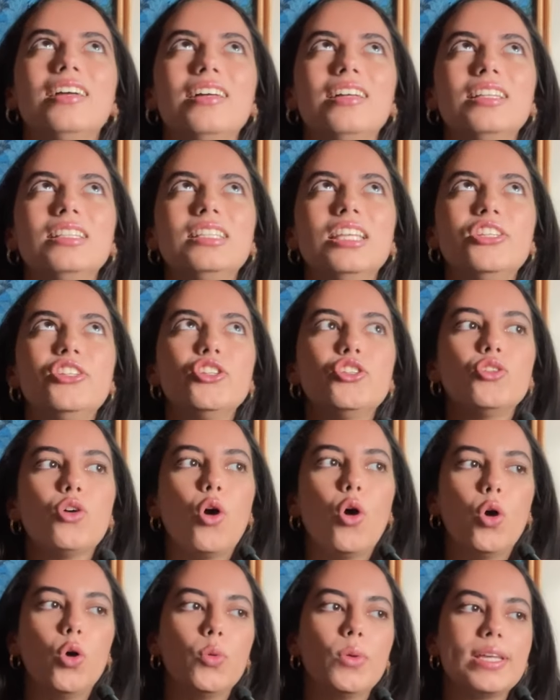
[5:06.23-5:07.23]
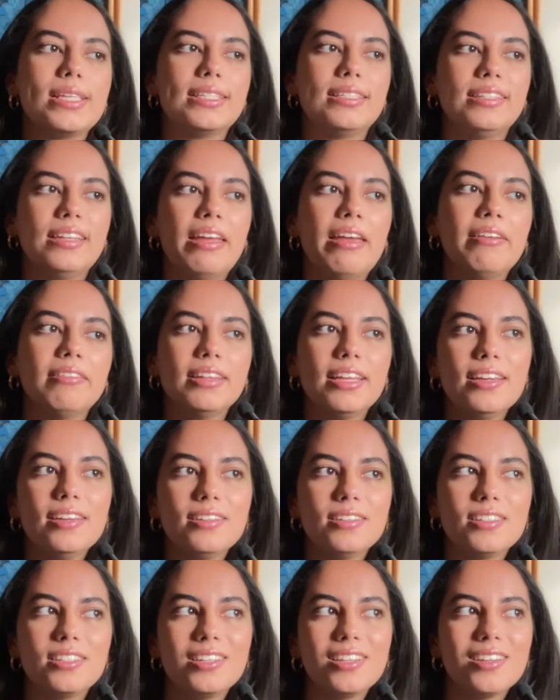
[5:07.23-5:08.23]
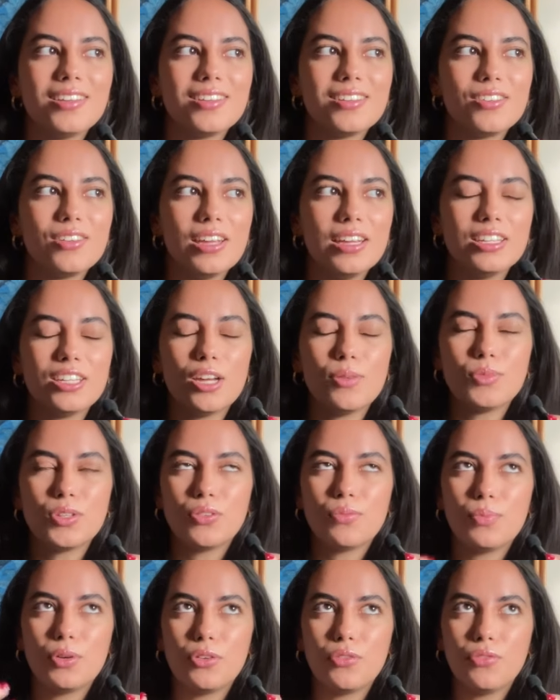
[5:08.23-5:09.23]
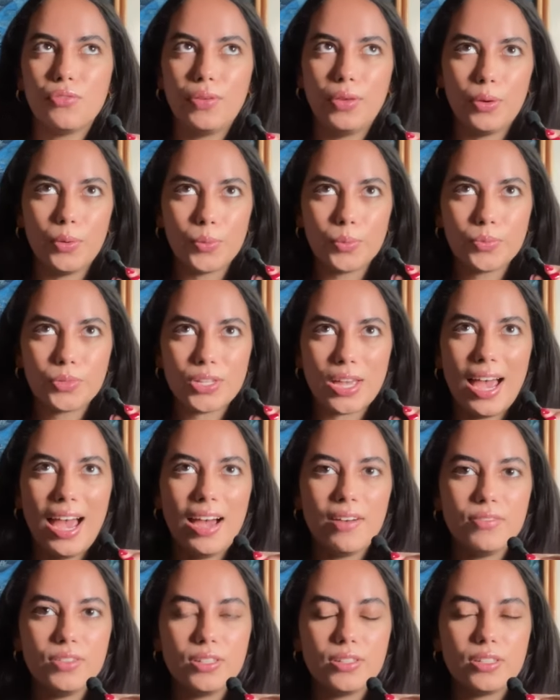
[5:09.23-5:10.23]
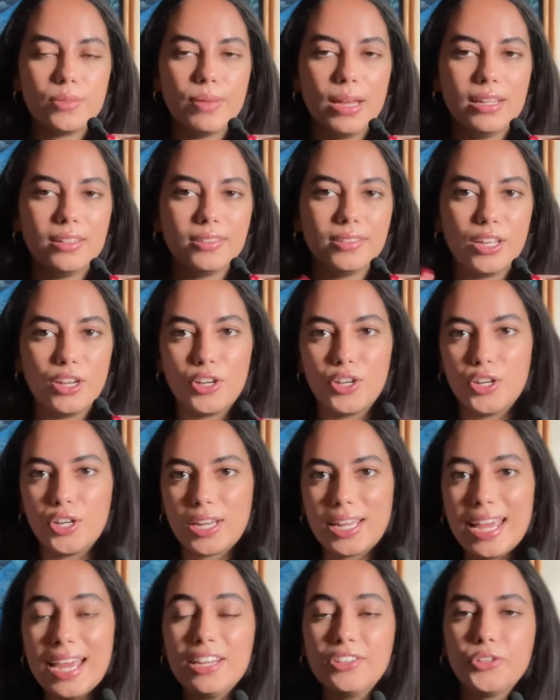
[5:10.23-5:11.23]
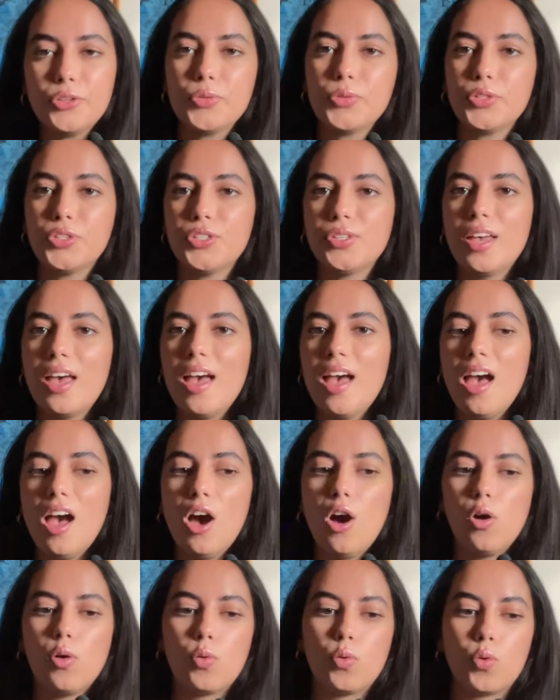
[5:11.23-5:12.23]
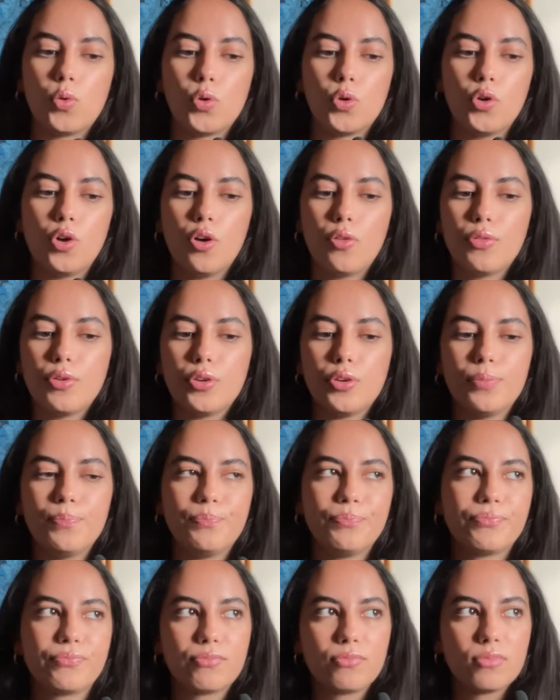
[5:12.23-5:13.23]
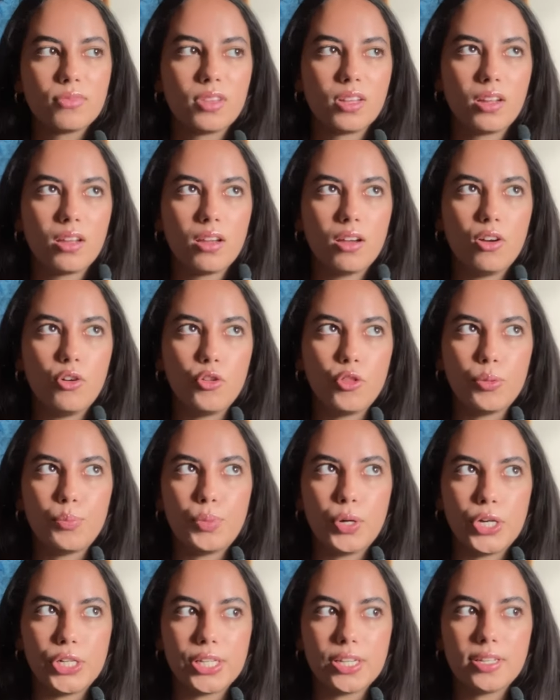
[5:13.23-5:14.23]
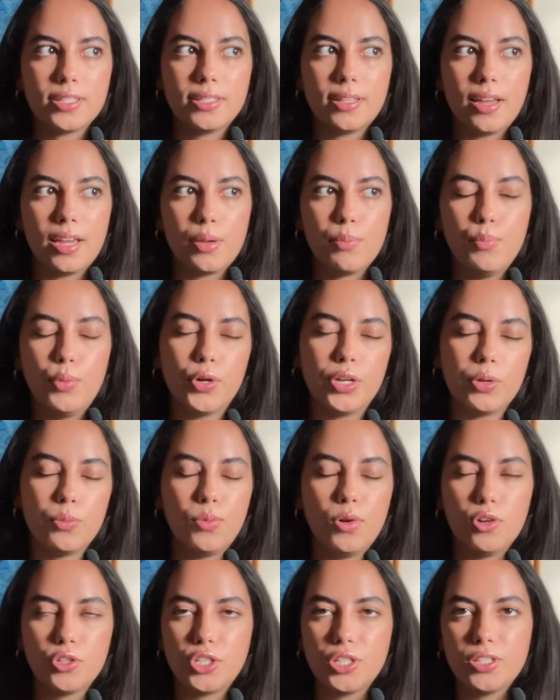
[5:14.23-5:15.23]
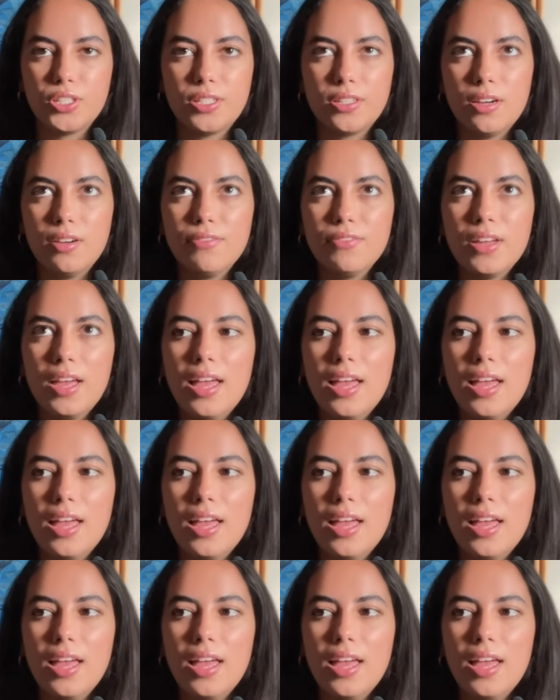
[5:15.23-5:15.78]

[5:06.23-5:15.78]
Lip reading: they just always nail it in terms of perfumes. I haven't smelled their candles or other products like body wash and stuff,